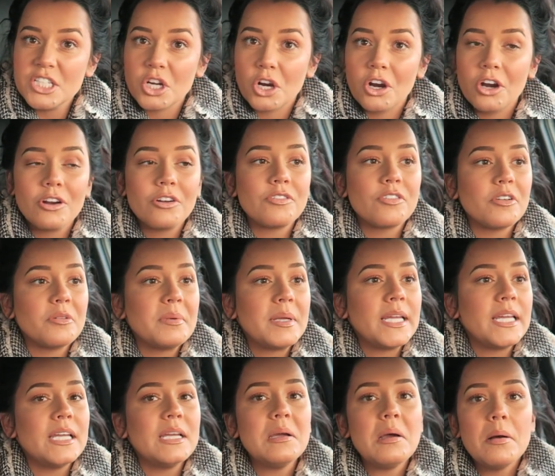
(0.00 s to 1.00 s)
dark for
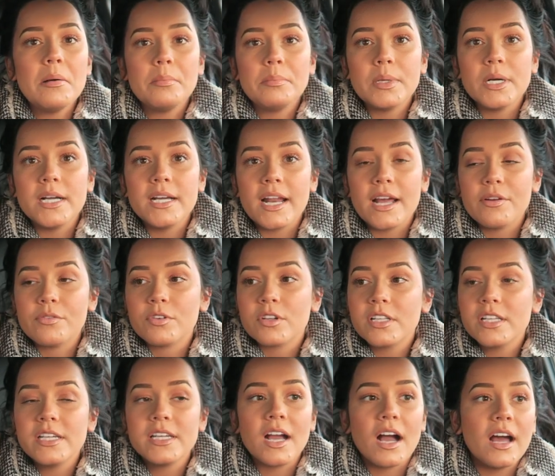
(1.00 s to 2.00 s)
me, but I
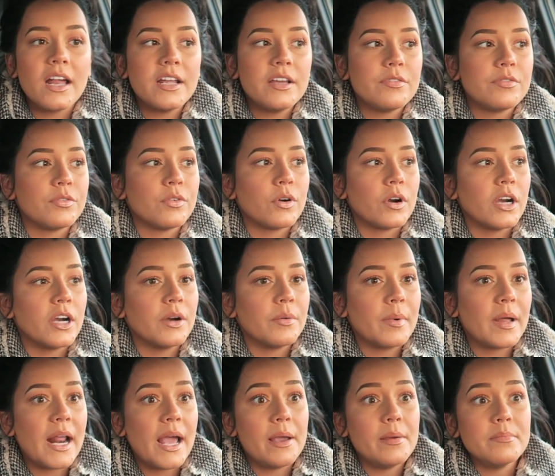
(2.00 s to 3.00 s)
really got it for
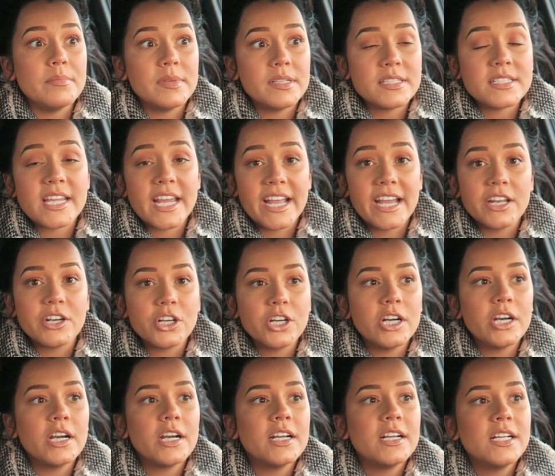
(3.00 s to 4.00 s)
when I'm
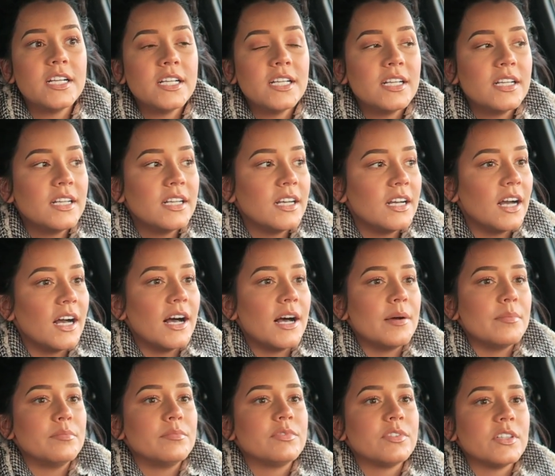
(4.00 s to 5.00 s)
tanner,
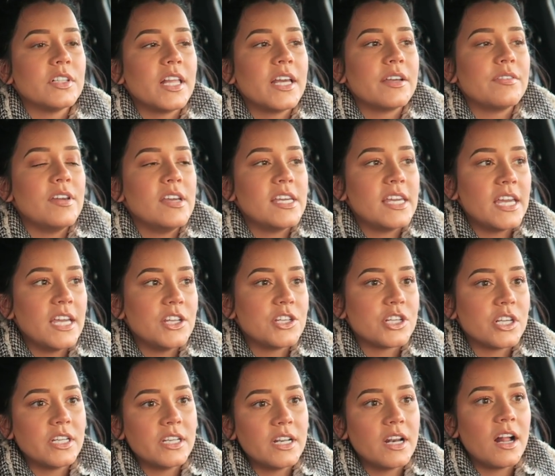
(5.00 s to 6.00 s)
um, for like
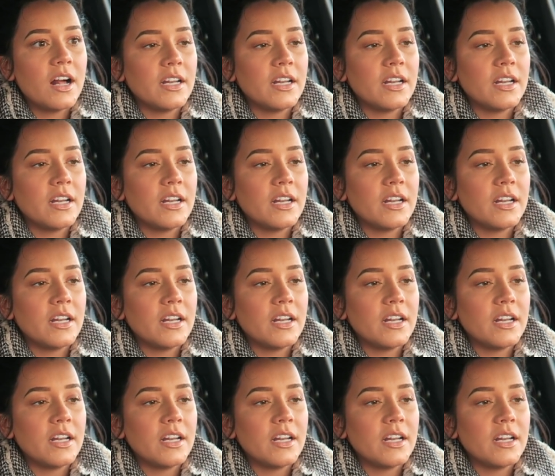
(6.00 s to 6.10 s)
vacation and